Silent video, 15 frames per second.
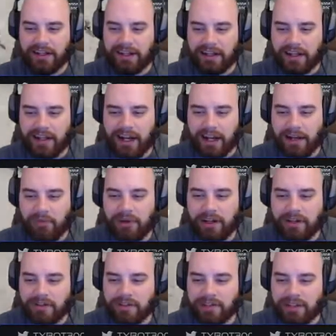I want it
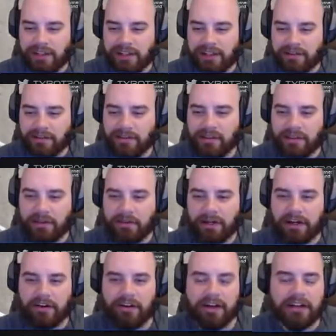to at least look the
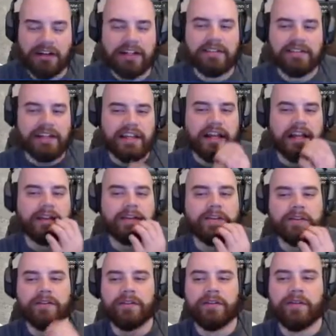part, or at least get
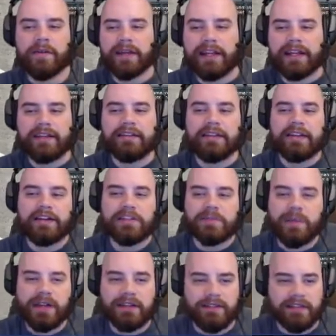there as
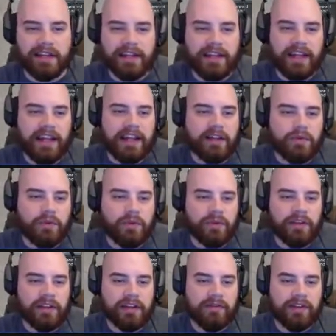best as I can with
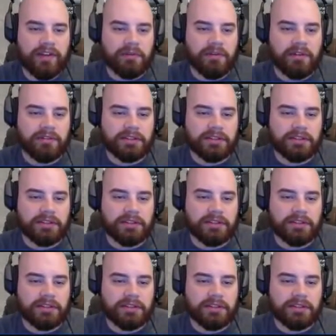the available